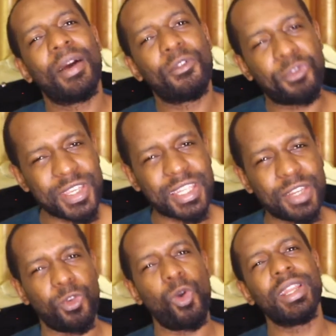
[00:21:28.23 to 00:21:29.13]
festive
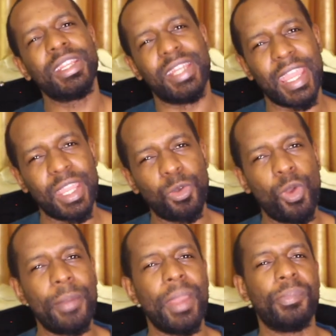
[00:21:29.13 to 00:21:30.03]
holiday
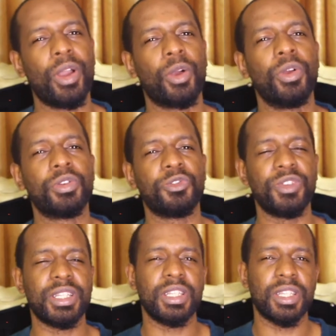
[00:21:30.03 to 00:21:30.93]
where maybe you are going to
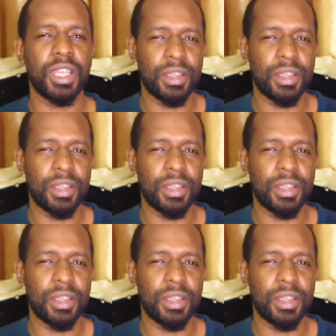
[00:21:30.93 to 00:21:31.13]
visit